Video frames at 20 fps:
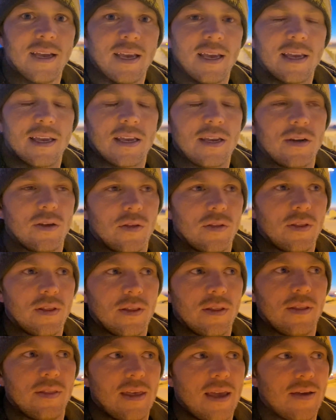you know,
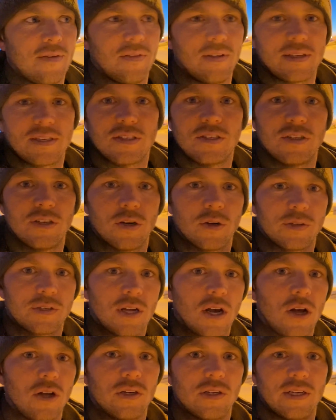they have like zero
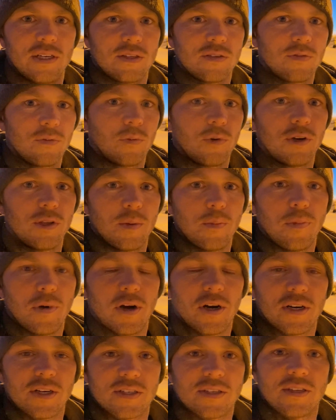tolerance where the
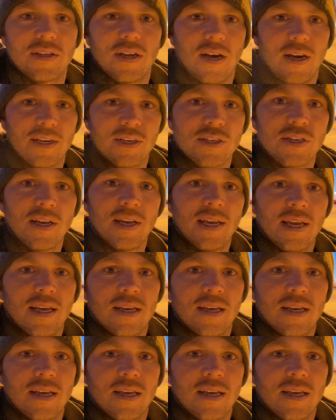bars touch.